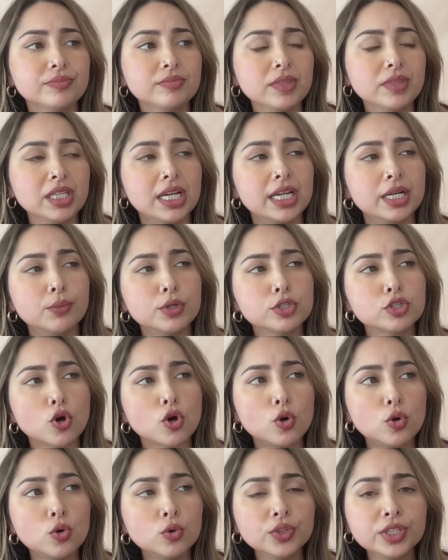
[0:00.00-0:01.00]
And it was
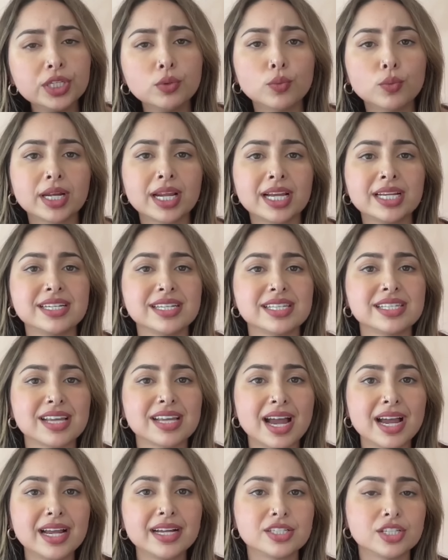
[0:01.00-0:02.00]
only when I
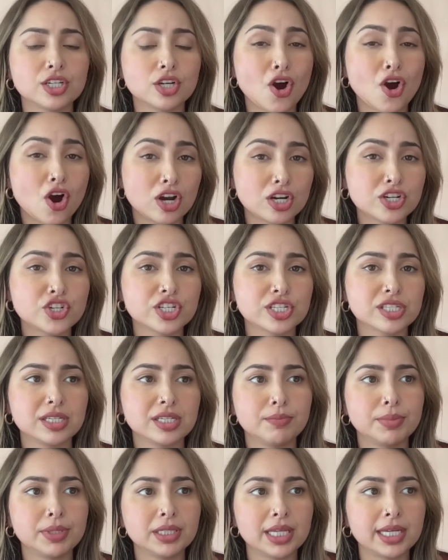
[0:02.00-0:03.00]
decided to consciously
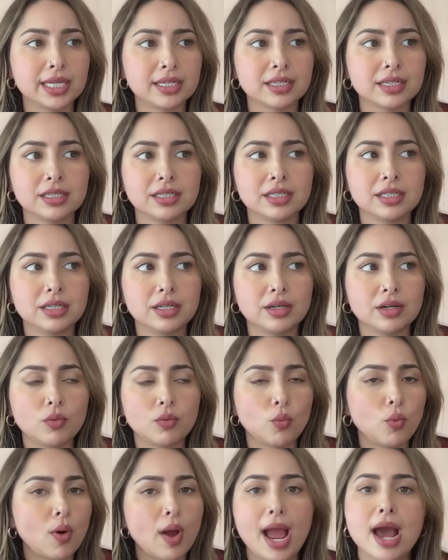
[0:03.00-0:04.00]
be like,
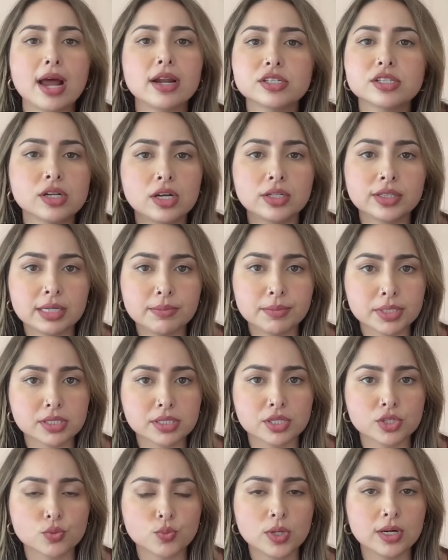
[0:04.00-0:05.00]
how does an online
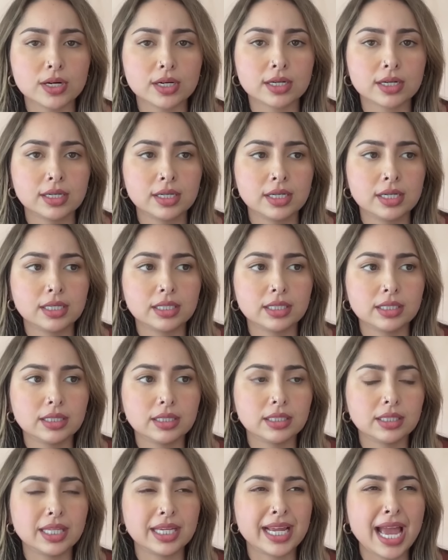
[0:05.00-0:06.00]
business work?
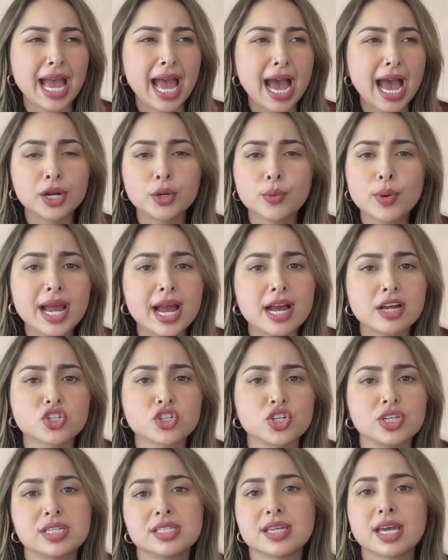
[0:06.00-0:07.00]
Like, how do I actually
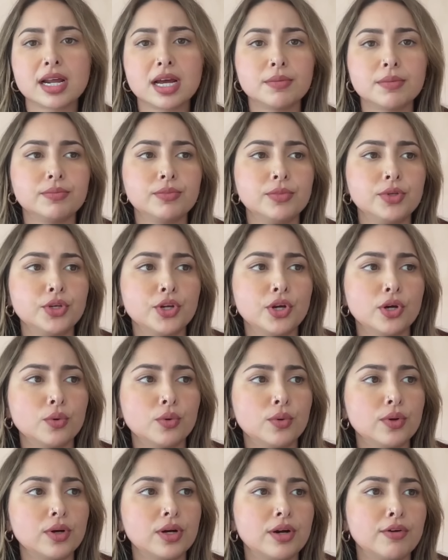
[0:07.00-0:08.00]
set up, you
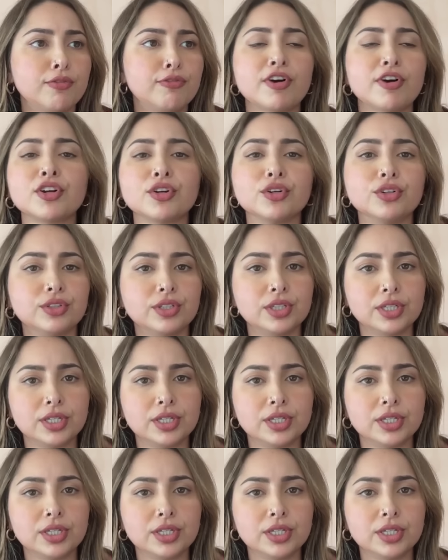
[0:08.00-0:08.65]
know, a funnel?